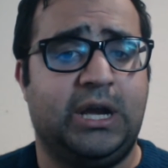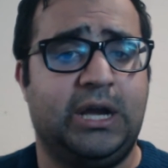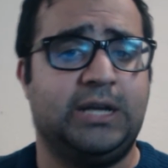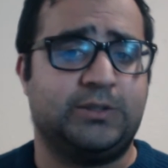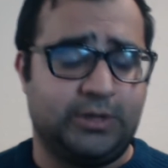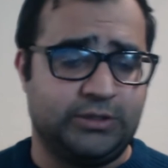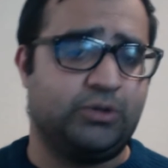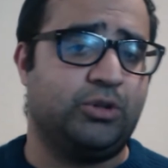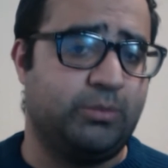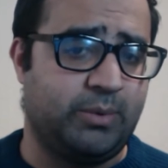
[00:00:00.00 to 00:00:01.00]
as well as
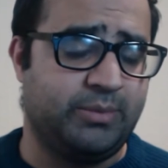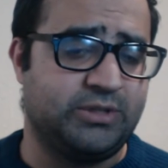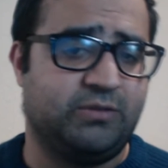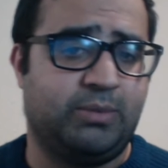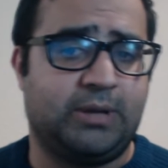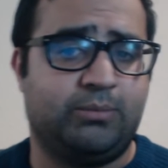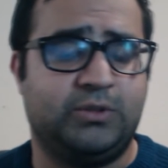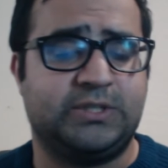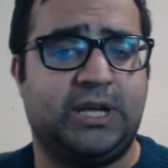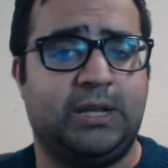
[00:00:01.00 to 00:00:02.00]
the other members of the Black
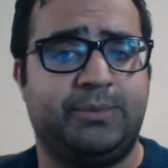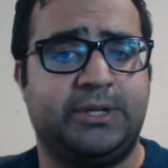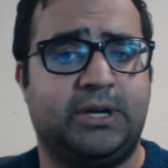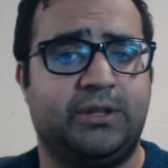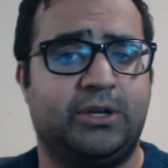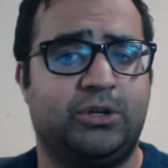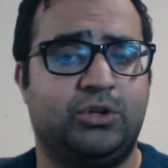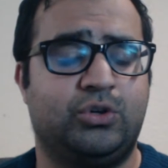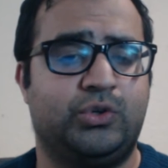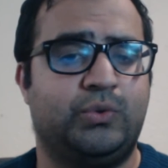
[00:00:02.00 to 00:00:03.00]
Bulls that are helping out. They're
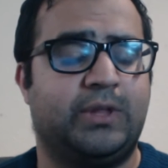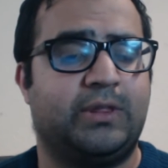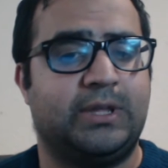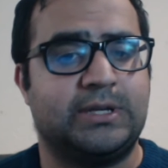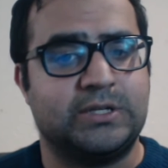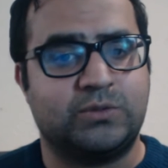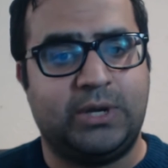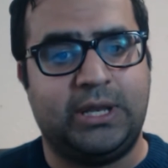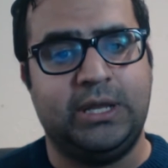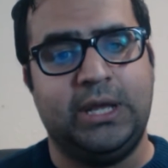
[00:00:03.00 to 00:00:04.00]
going to go do their thing as
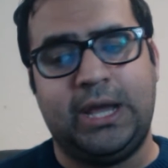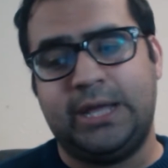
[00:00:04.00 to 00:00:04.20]
well.